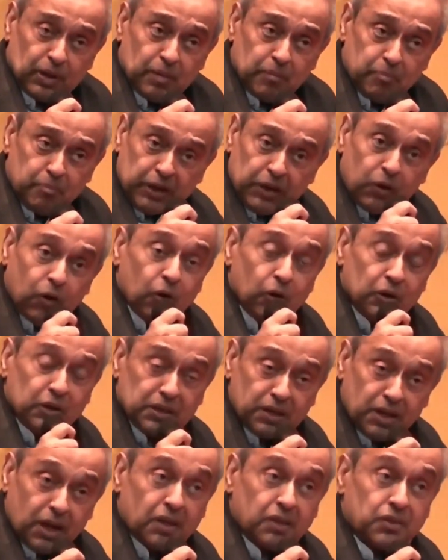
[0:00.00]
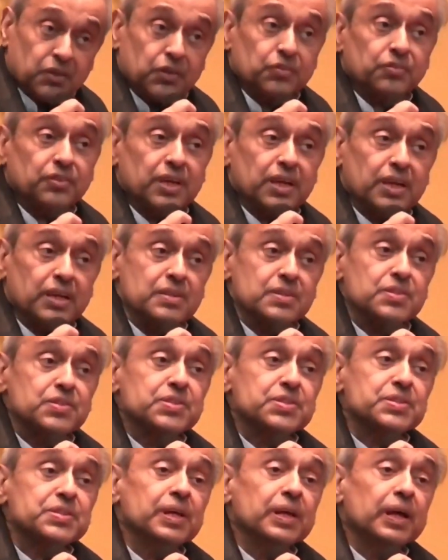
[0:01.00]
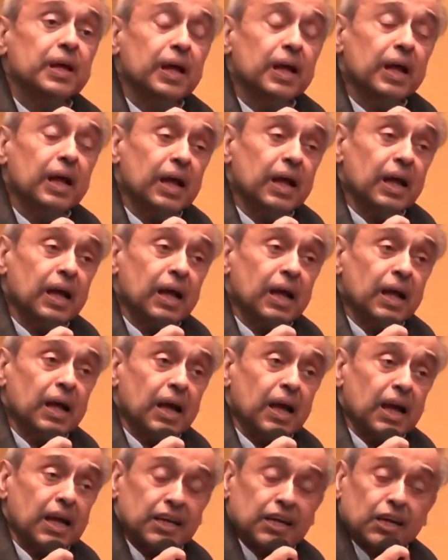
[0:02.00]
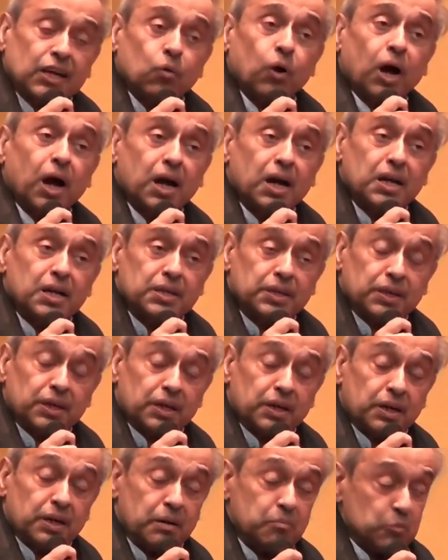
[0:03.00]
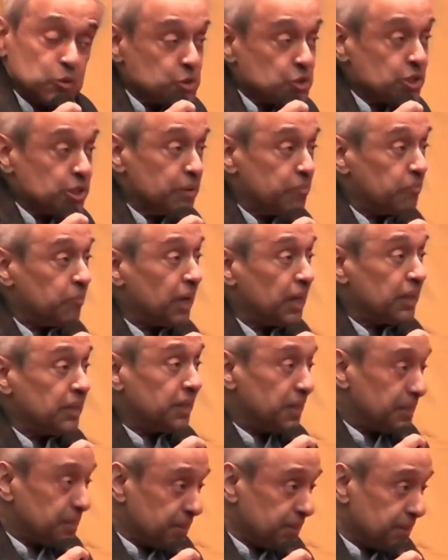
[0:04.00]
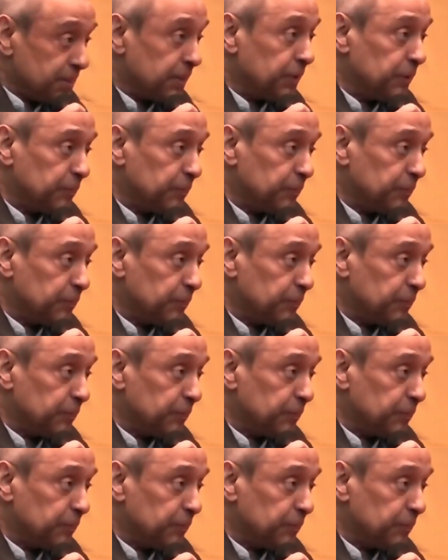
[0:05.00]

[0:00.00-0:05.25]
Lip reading: Bengal in the larger sense, had acquired a Muslim identity.